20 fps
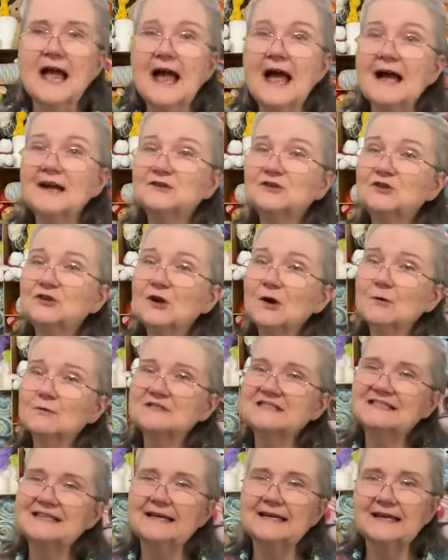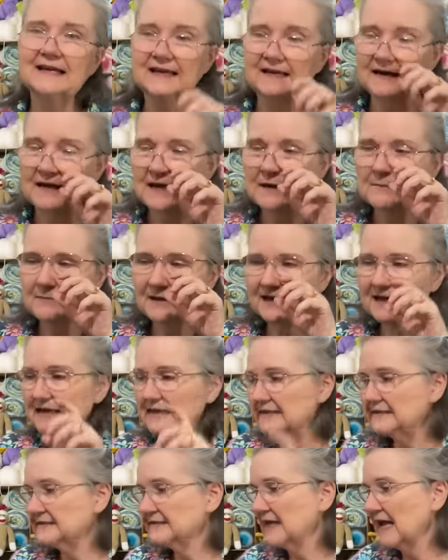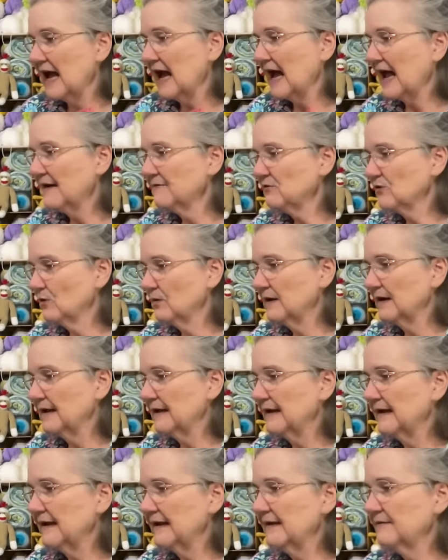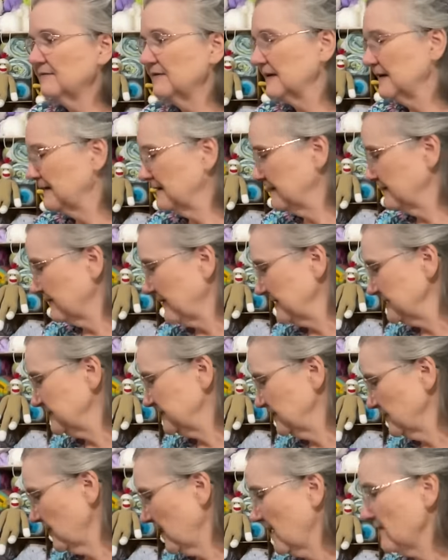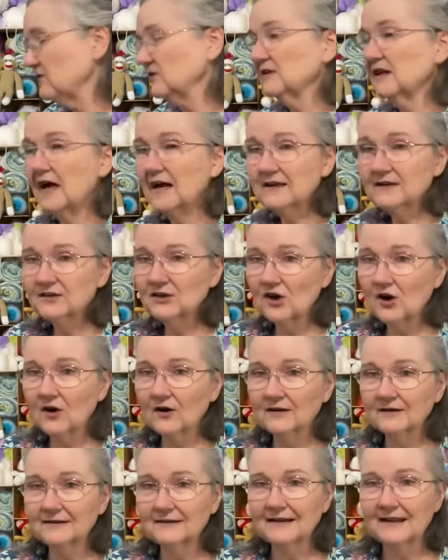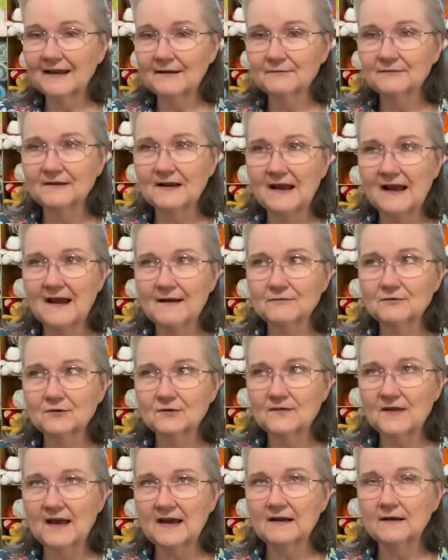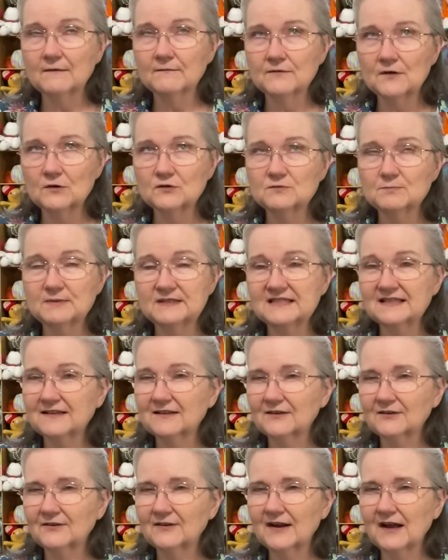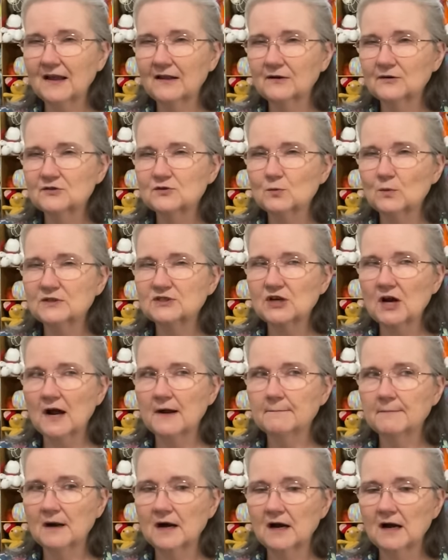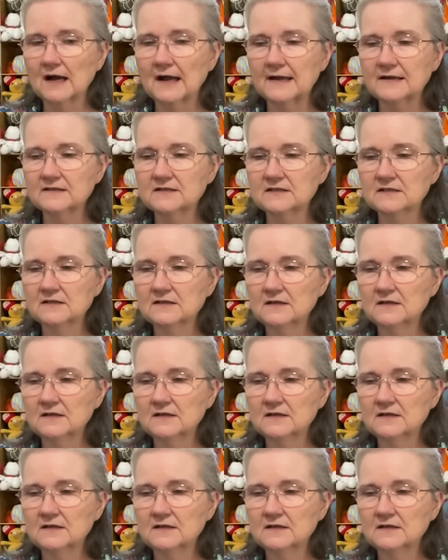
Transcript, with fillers: And, you know, I was thinking, because I have, and if I still have a lot of yarn left after that of those particular colors, which I might,